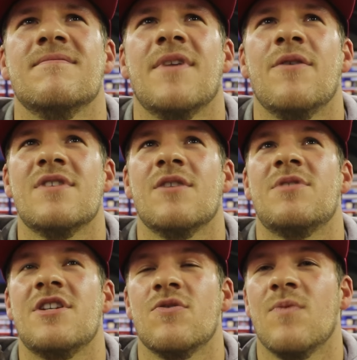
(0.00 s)
He was in a
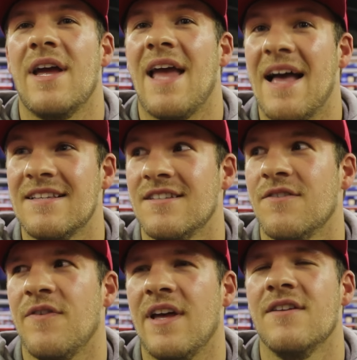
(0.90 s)
position where he had to
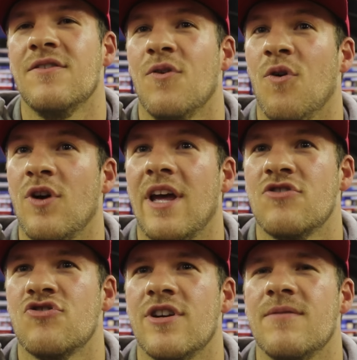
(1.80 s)
defend or
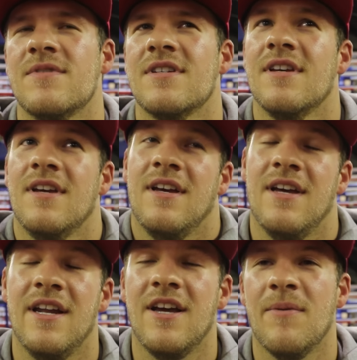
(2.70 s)
get stripped,
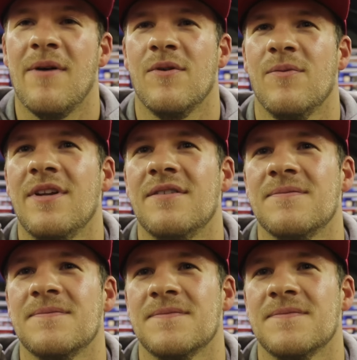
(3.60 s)
and he come out with a win.